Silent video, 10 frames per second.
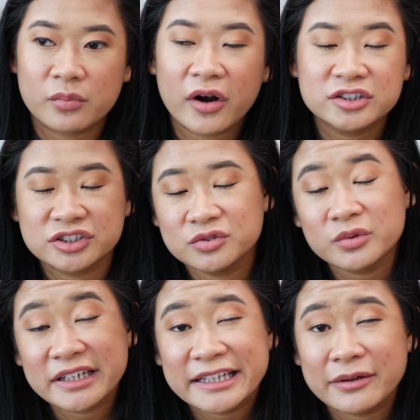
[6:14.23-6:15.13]
project you
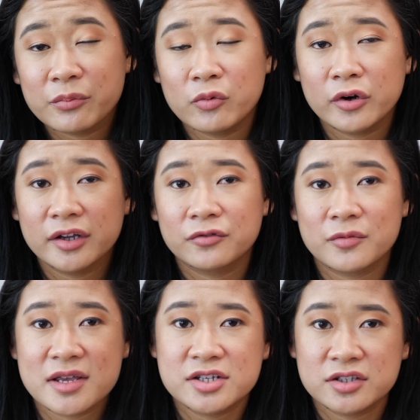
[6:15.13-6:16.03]
want to get more
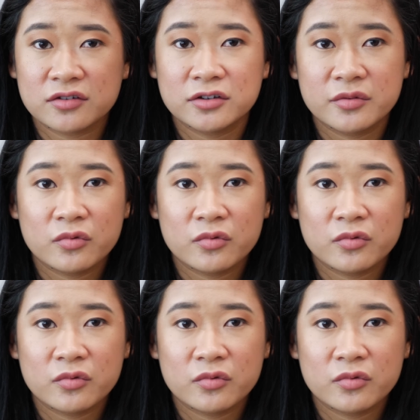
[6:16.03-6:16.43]
information to learn